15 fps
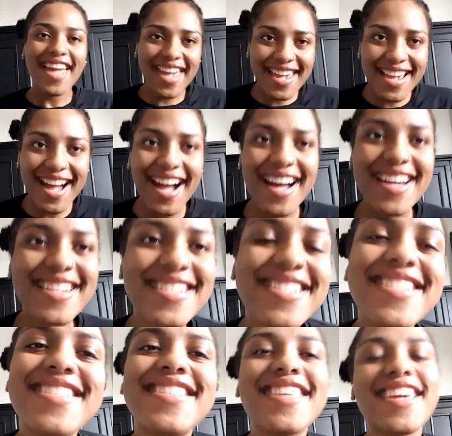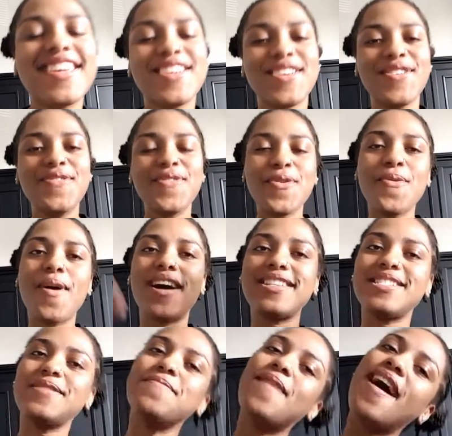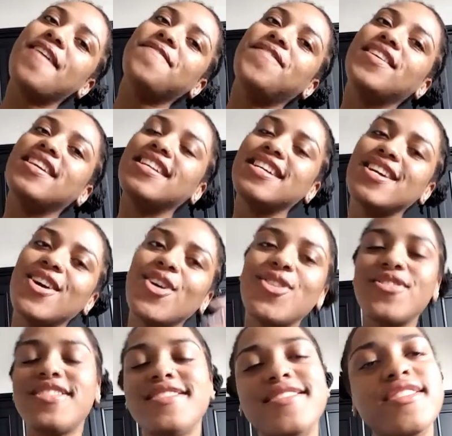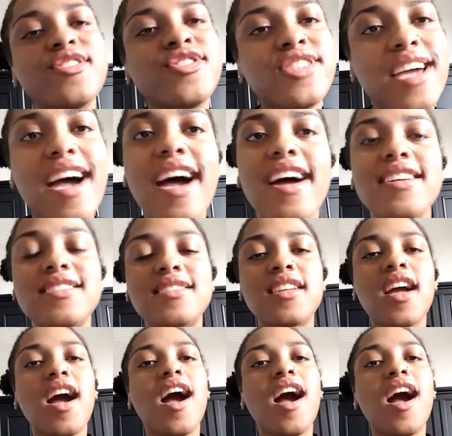Hey guys, thank you for watching my video. This is Jazz.